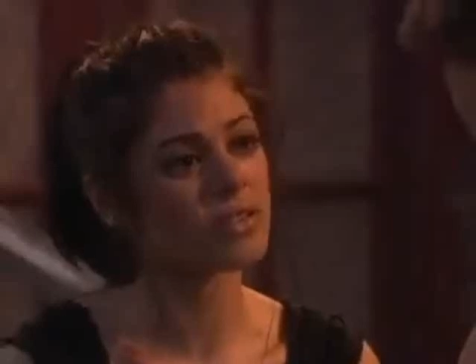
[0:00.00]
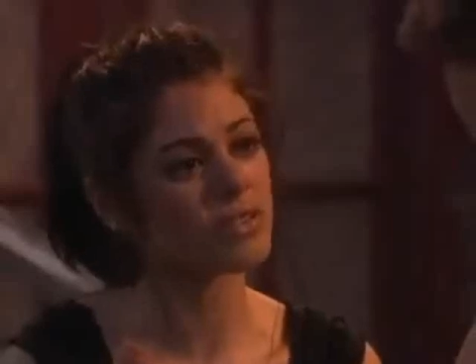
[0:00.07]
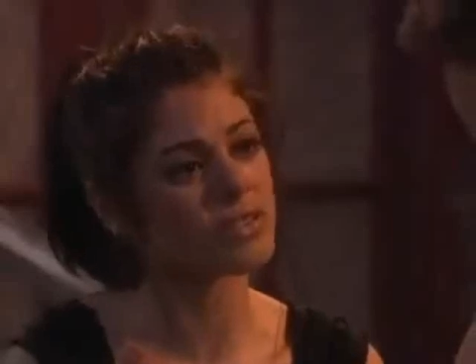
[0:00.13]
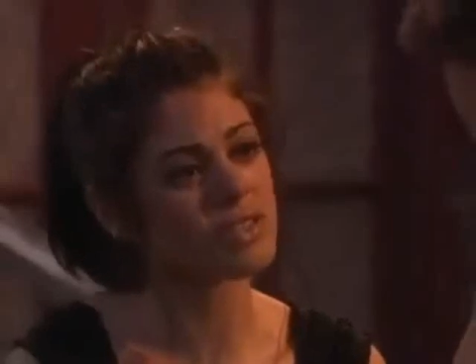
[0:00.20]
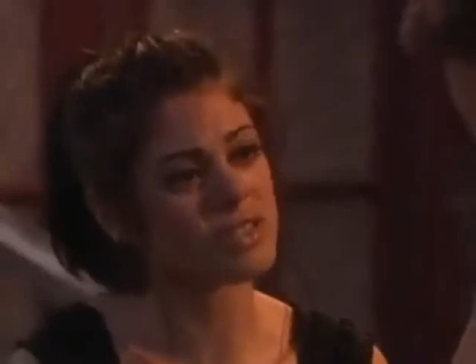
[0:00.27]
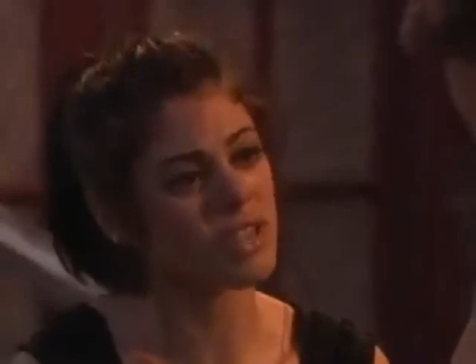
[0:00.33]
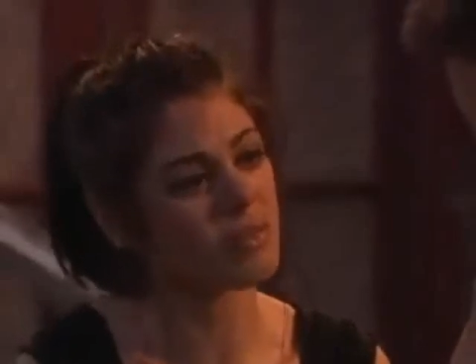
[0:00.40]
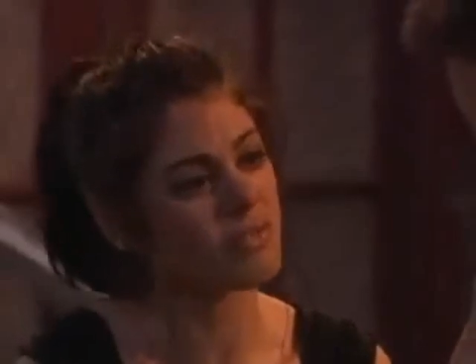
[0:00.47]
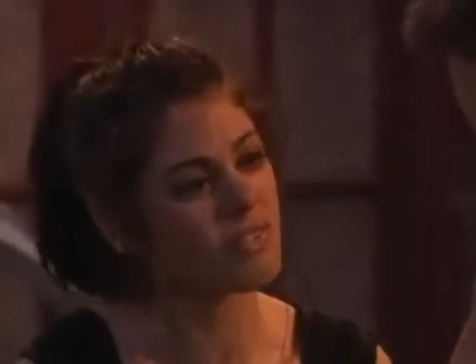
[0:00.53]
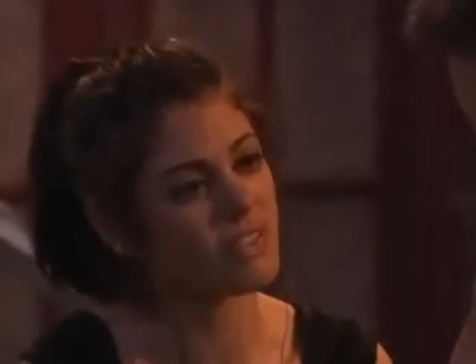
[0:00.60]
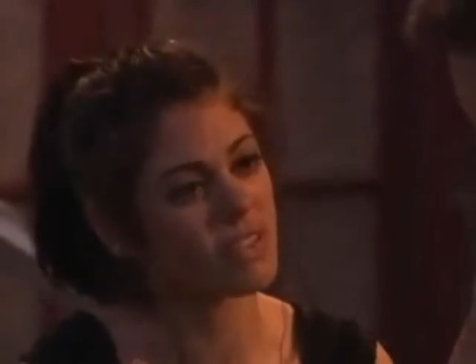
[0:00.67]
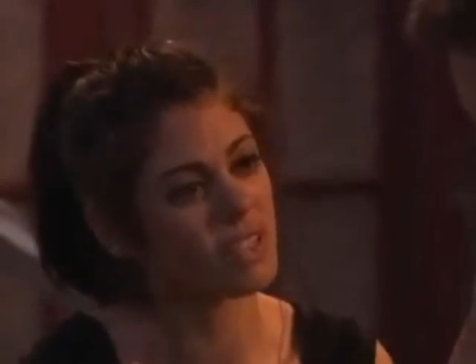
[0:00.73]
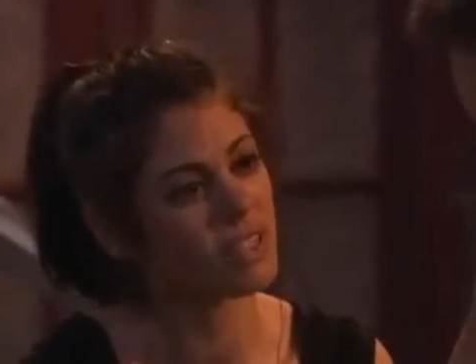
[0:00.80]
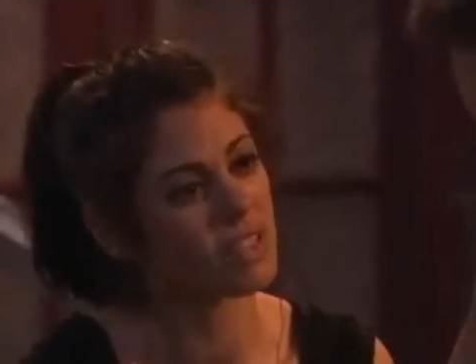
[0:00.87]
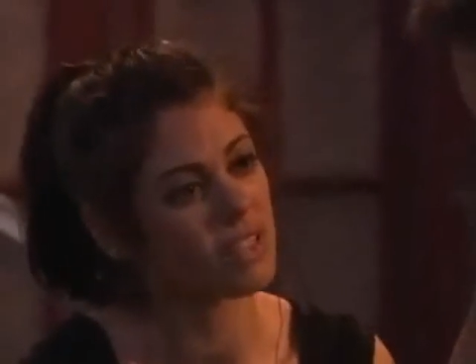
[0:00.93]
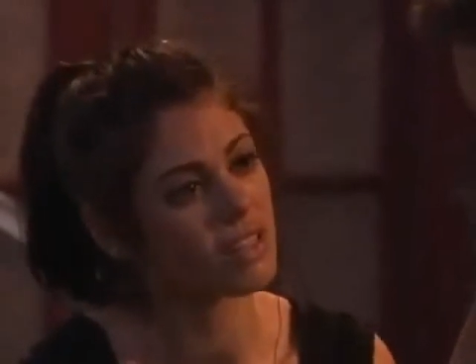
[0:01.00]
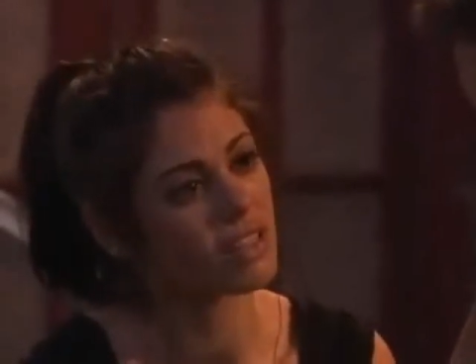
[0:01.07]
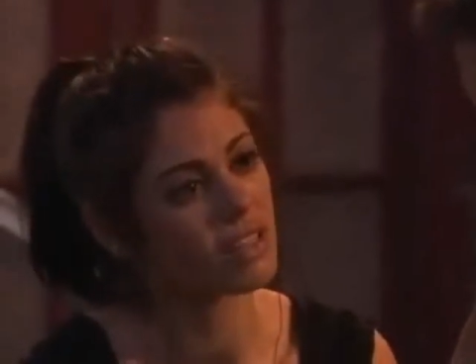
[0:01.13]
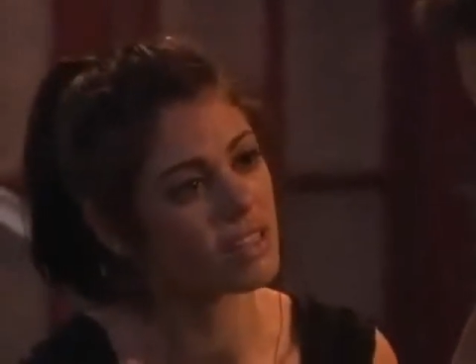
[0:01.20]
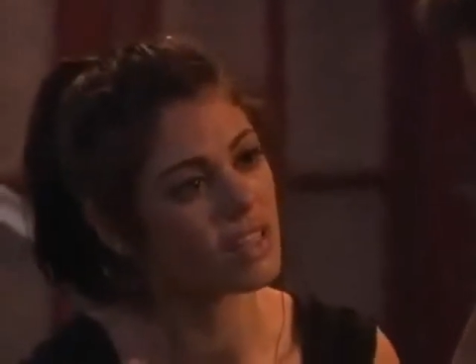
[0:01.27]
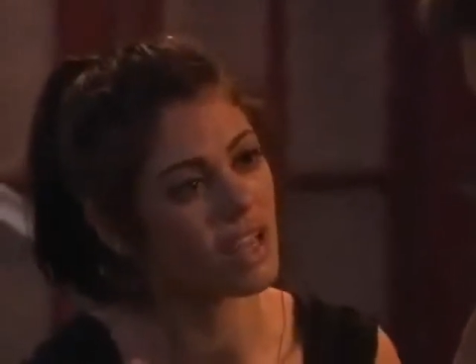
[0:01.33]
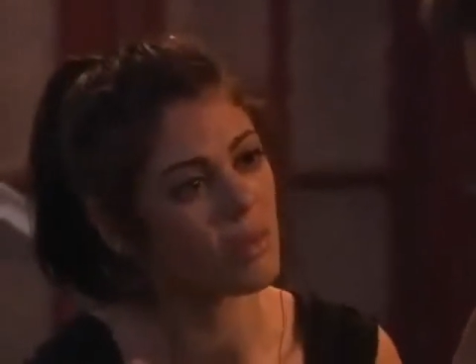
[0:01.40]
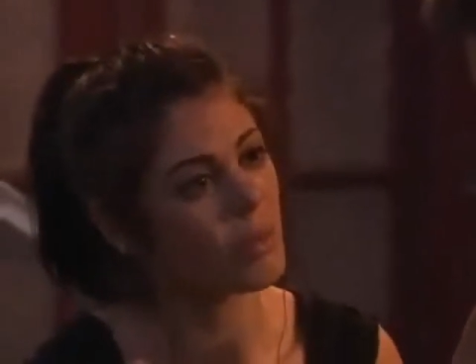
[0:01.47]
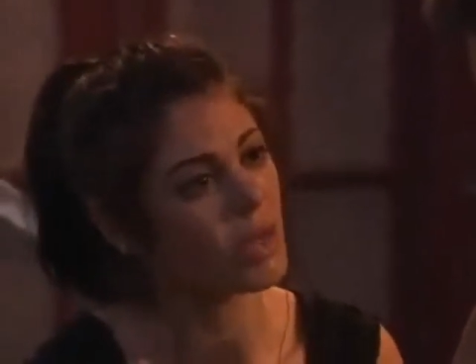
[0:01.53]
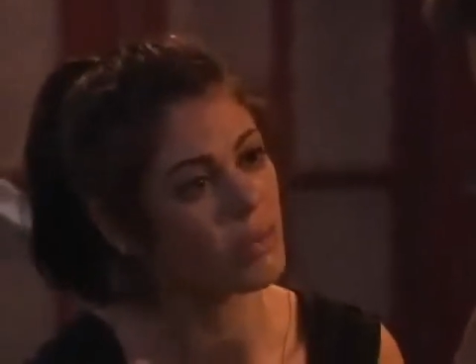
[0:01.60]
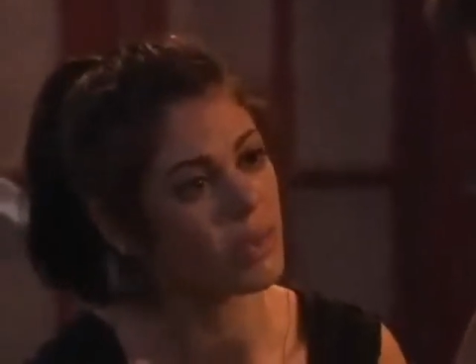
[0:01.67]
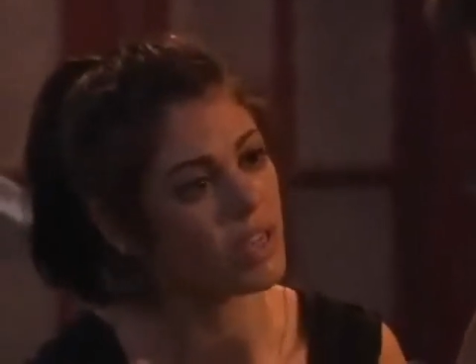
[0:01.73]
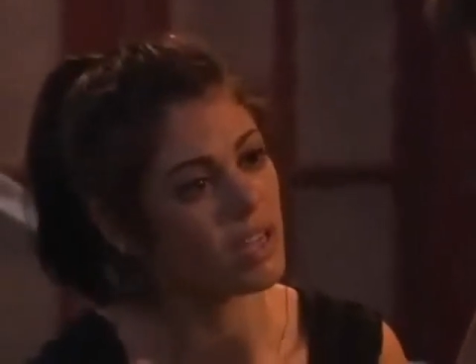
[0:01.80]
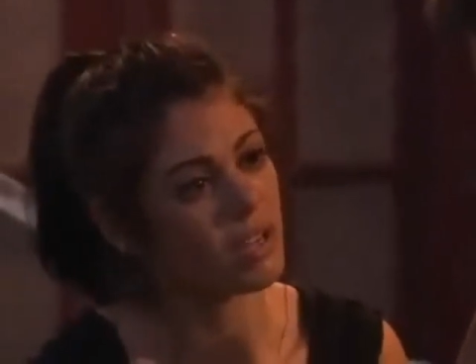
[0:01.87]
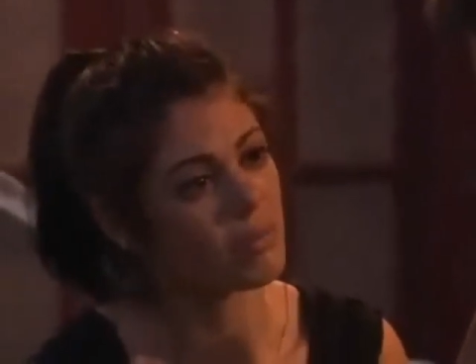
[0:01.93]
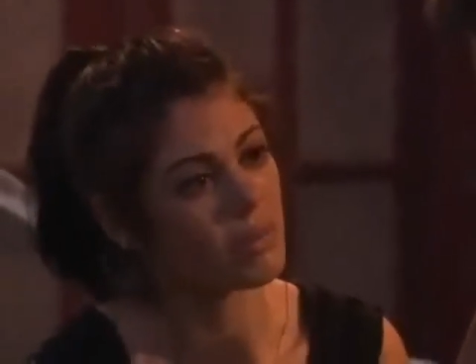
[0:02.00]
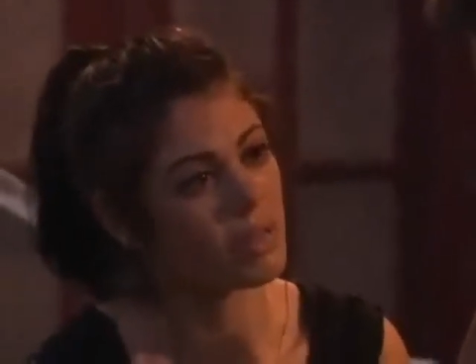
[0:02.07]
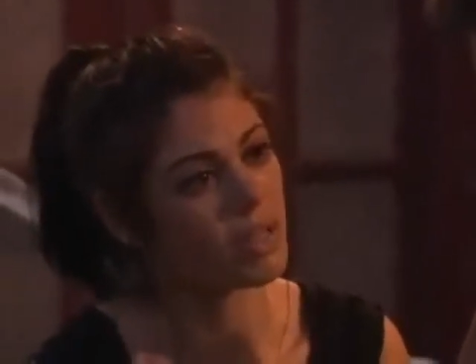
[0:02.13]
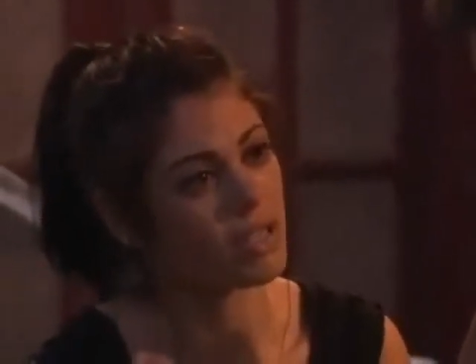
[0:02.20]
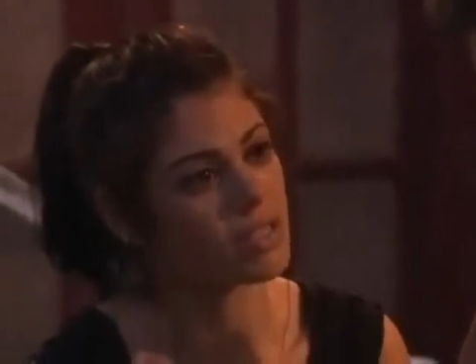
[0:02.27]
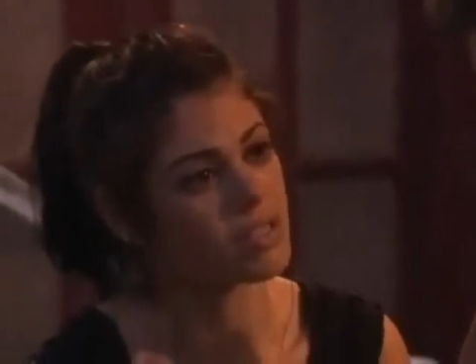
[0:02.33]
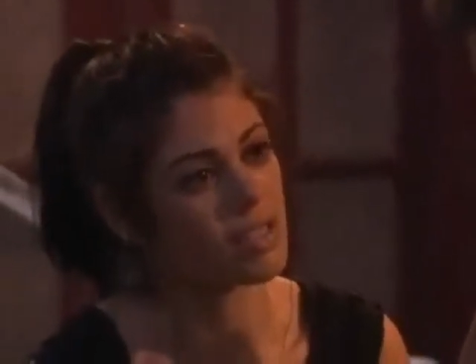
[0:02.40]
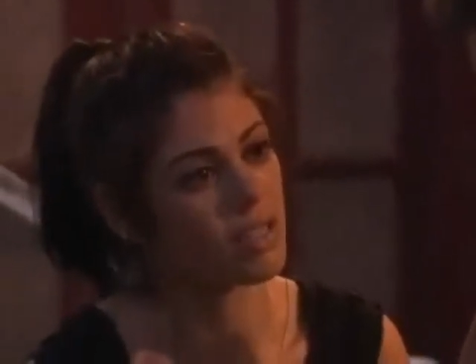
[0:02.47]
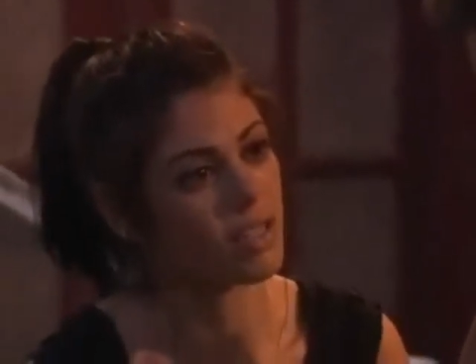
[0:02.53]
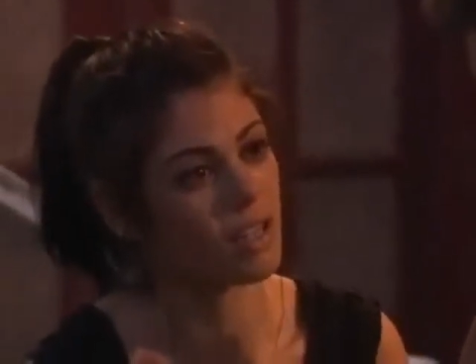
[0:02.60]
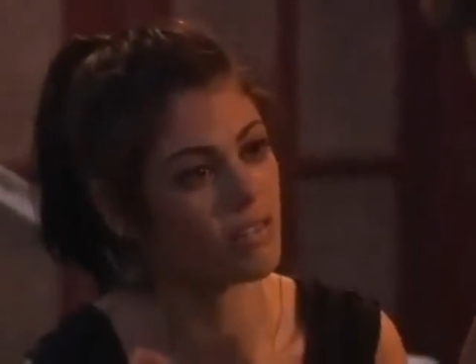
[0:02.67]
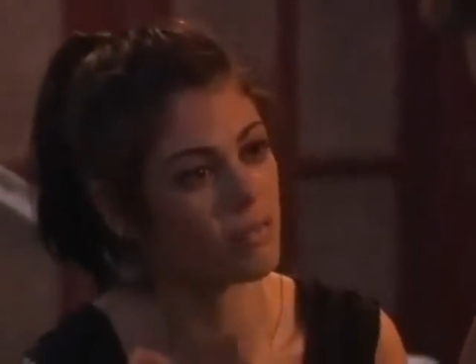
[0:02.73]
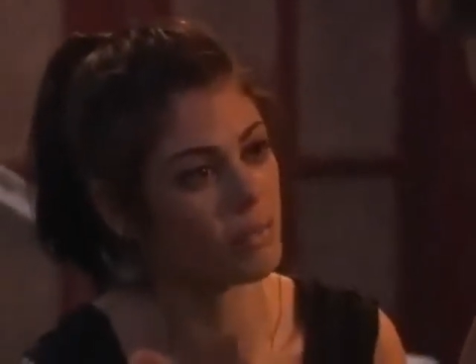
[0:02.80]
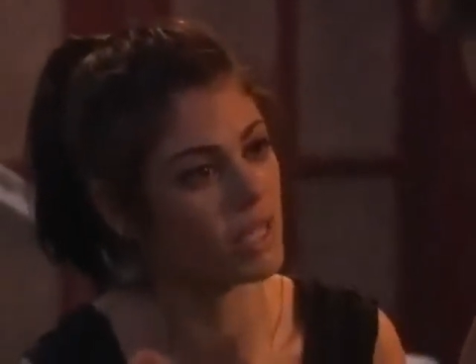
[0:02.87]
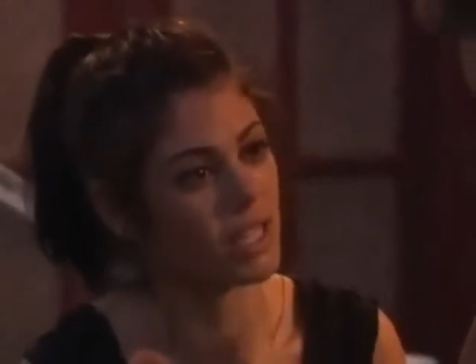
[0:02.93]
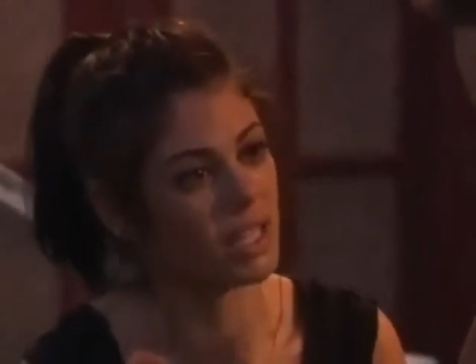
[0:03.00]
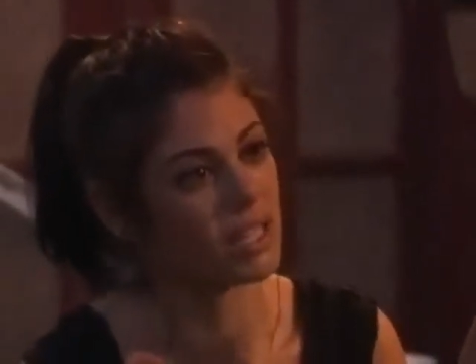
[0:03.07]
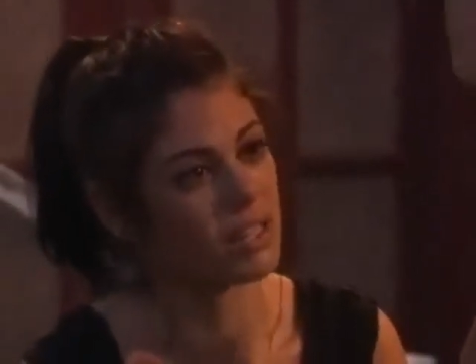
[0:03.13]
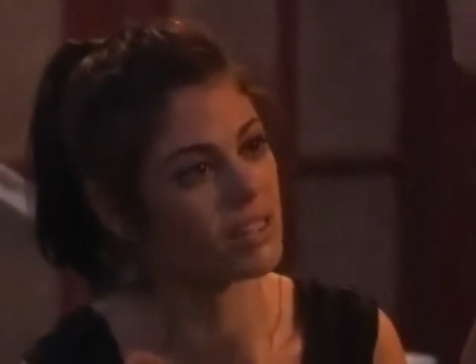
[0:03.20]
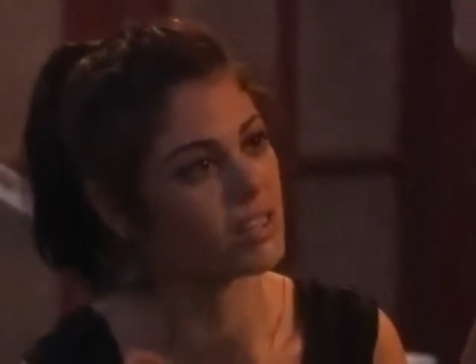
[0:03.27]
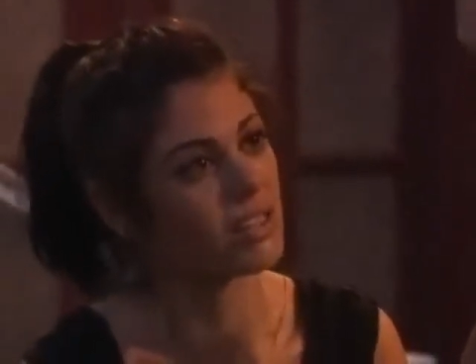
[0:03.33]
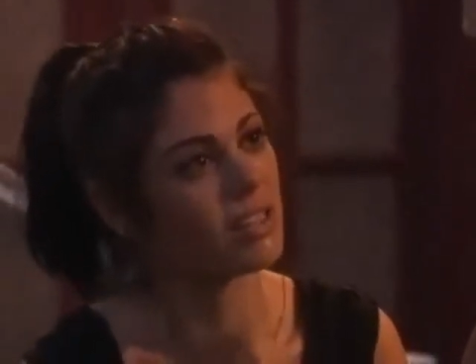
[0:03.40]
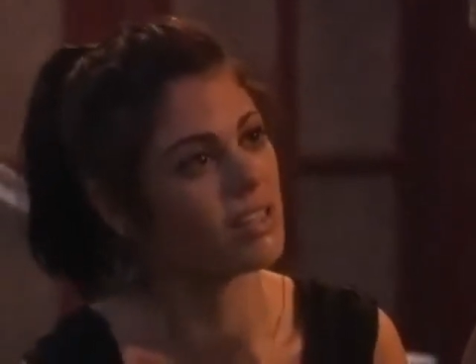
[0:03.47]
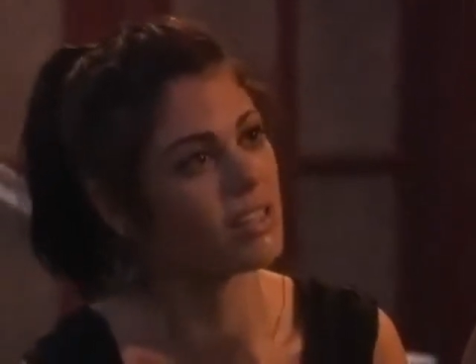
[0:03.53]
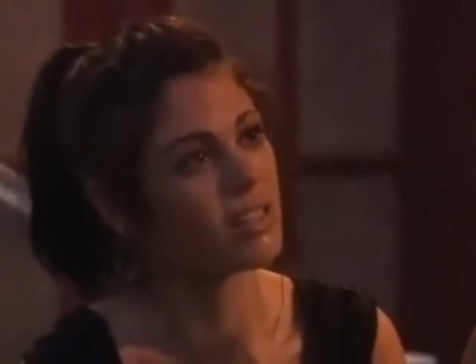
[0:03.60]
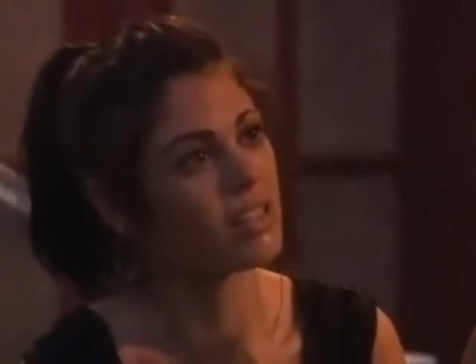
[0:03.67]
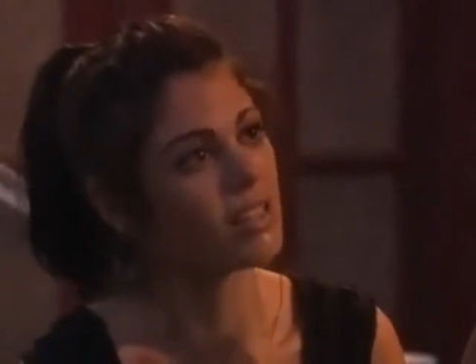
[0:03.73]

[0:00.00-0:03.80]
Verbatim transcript: Don't stop feeling that way because of me, Ethan.